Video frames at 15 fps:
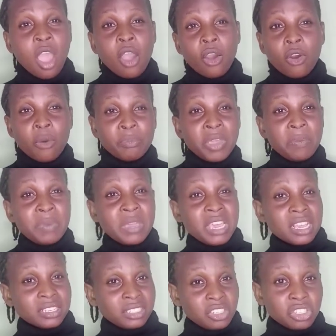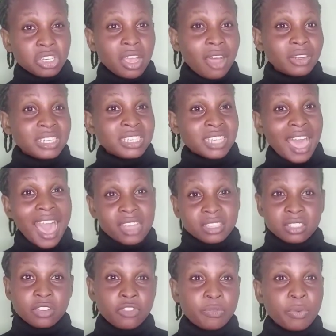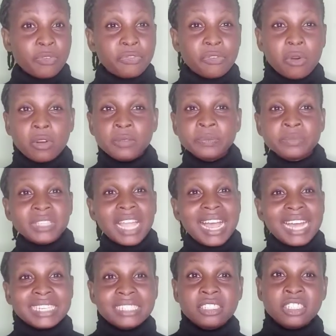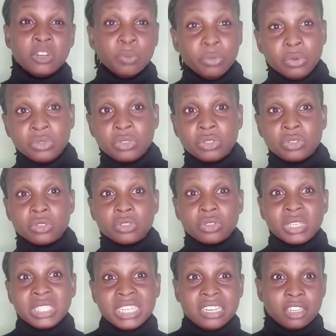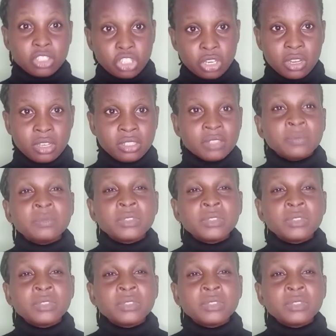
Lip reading: or maybe this child is active before and the mood suddenly changed?